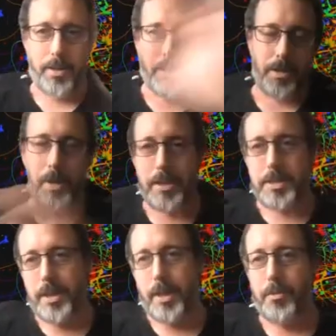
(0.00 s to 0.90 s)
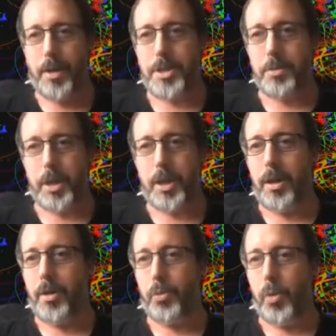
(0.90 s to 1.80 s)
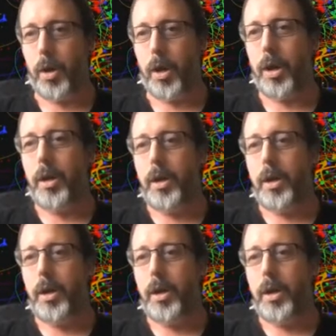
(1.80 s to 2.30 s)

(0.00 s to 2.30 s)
US and Russia were going to go to war,